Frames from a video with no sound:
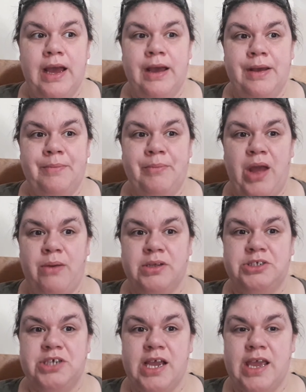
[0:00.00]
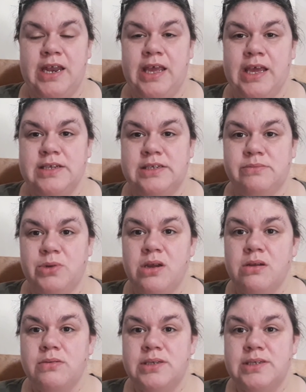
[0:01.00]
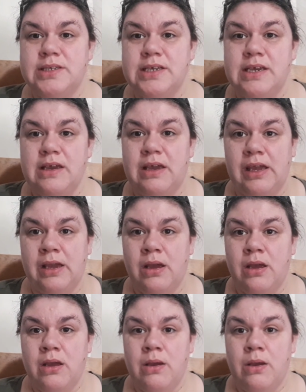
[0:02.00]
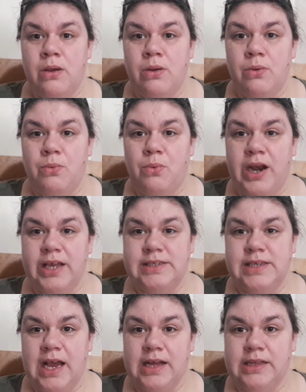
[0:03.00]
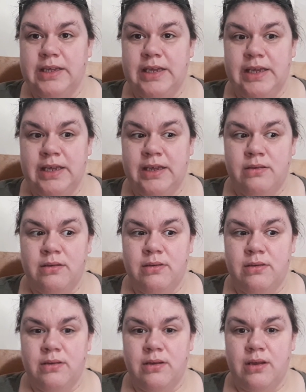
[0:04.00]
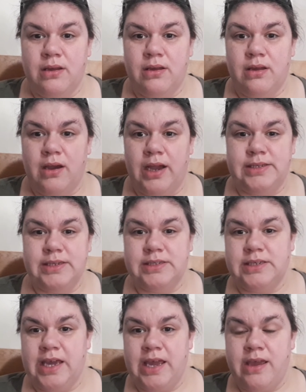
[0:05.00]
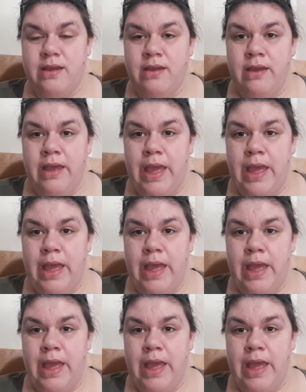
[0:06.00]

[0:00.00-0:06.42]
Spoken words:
I will check in again tomorrow to see what exactly I did today.